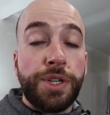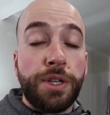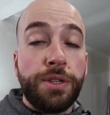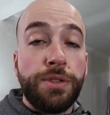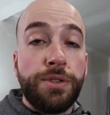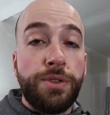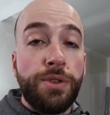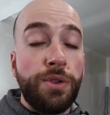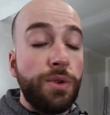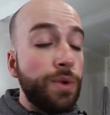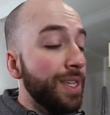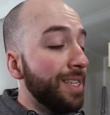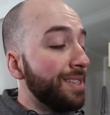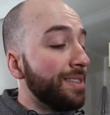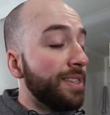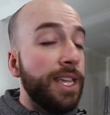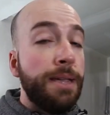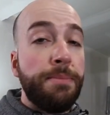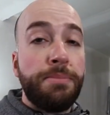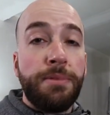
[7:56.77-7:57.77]
you can do
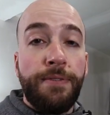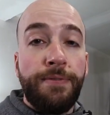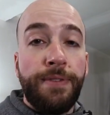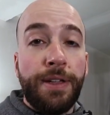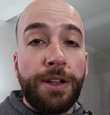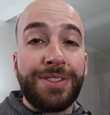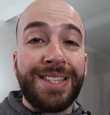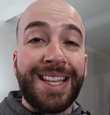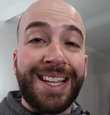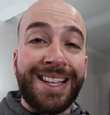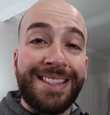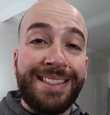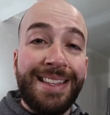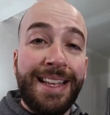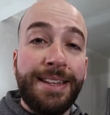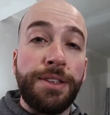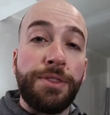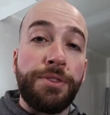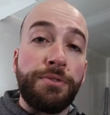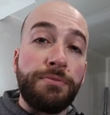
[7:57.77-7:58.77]
is keep the fingers extended